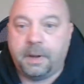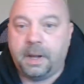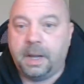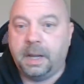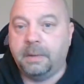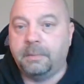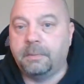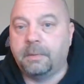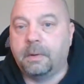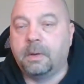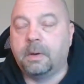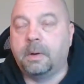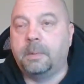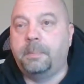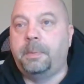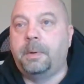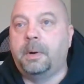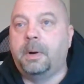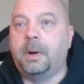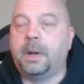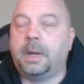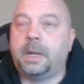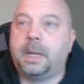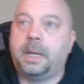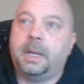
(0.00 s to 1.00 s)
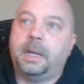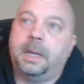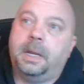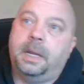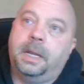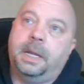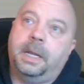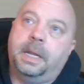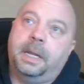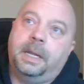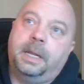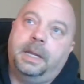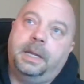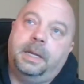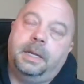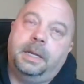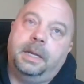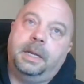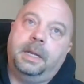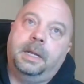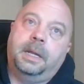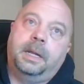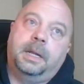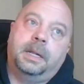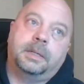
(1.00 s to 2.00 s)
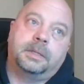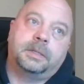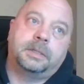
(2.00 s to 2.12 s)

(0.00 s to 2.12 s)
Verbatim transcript: I wrote a book and uh,